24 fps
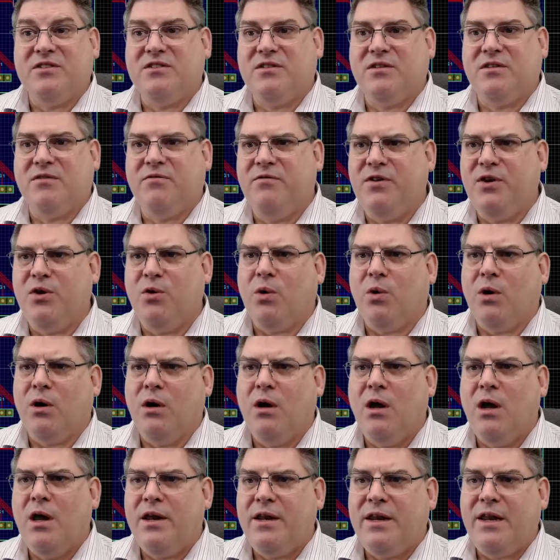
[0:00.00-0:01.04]
it's a viewer.
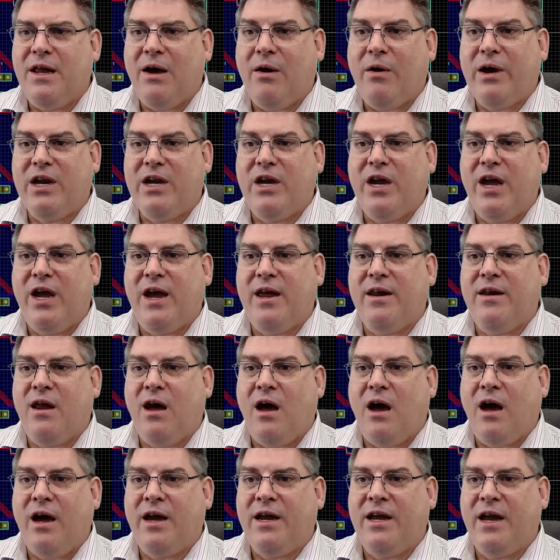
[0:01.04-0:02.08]
Now I can
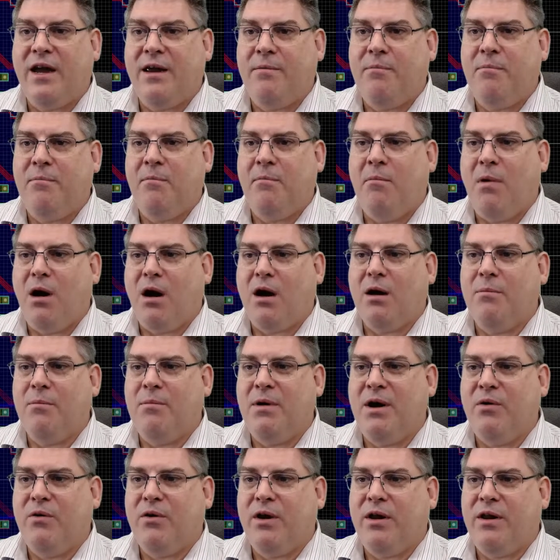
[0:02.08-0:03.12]
muck
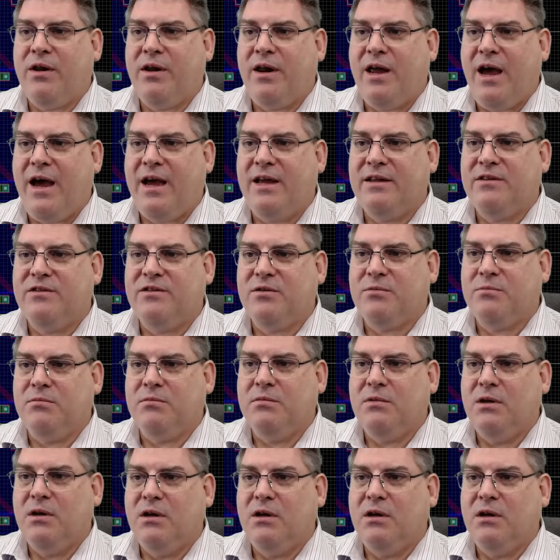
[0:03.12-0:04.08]
about and add some